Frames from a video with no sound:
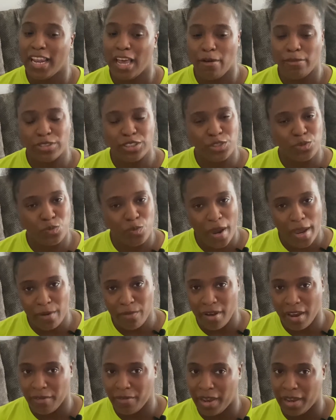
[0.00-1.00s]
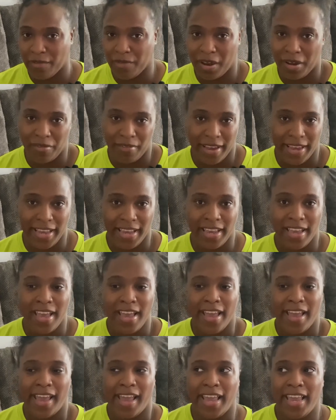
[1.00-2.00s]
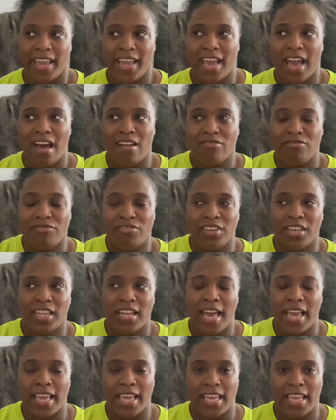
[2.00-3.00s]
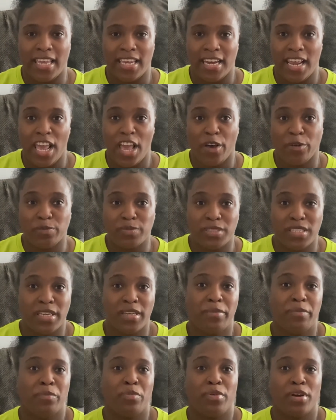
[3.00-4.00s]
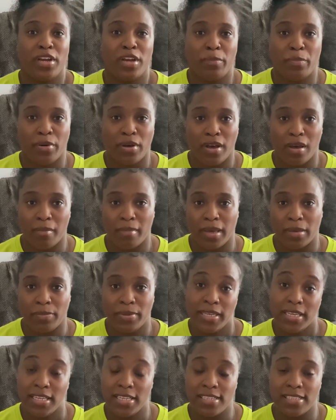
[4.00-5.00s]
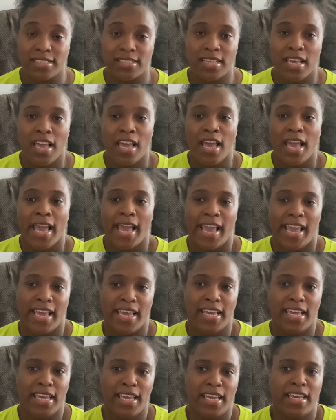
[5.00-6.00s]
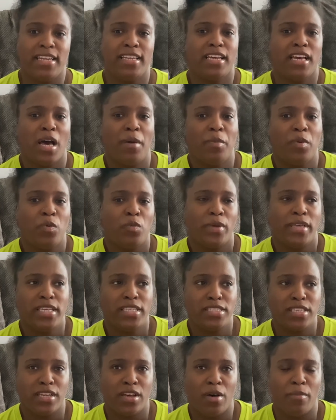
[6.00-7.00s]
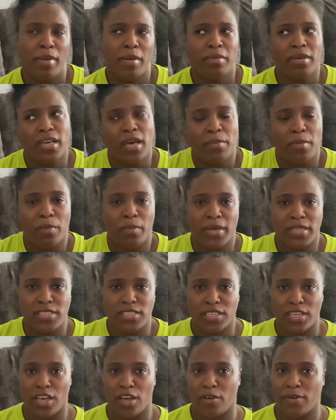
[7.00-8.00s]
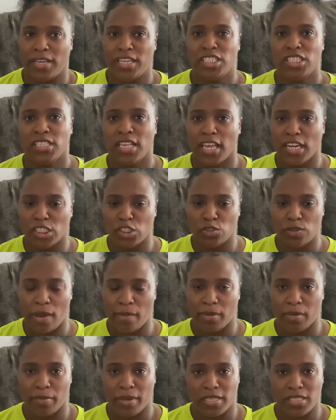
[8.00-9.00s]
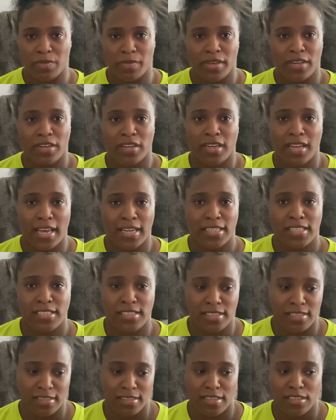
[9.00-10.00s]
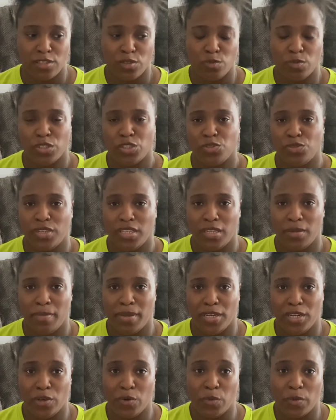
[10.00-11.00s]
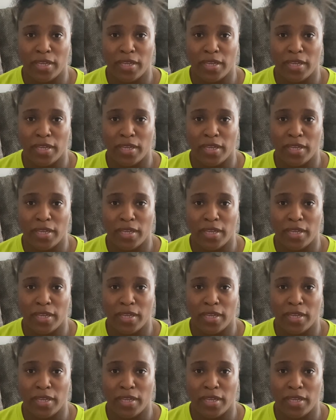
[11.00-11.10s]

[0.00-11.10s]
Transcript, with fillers: would just write, write, write, write, write. And I feel like it helped bring upon my peace and a couple weeks ago maybe a couple months ago it just kind of dropped in my spirit like this is this is what you need to be doing